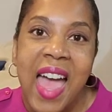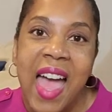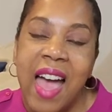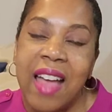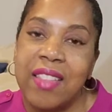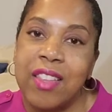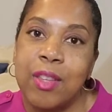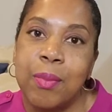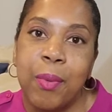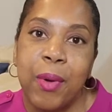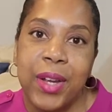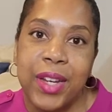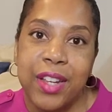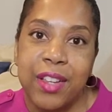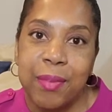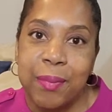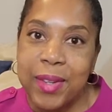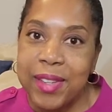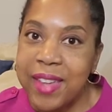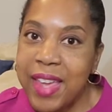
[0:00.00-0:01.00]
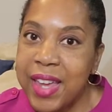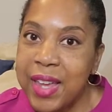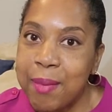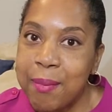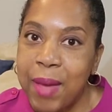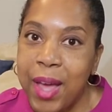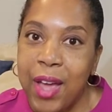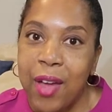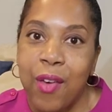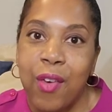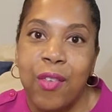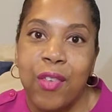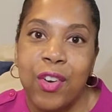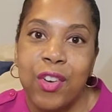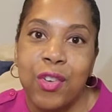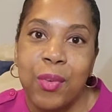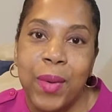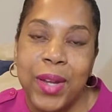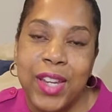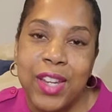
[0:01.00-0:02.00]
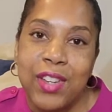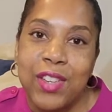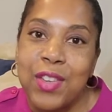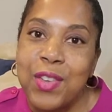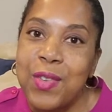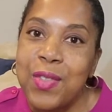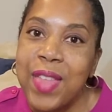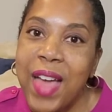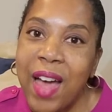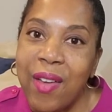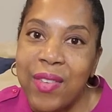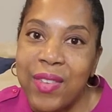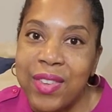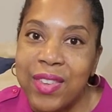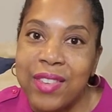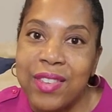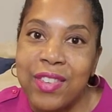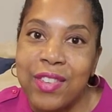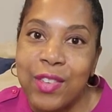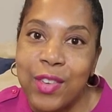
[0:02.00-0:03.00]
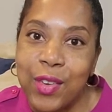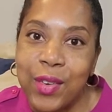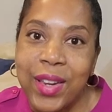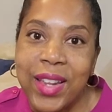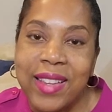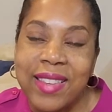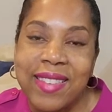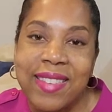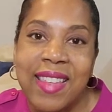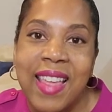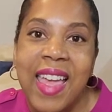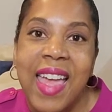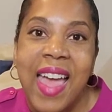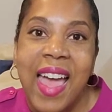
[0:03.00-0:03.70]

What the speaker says: At this point, it's been taken by over 22,000 students,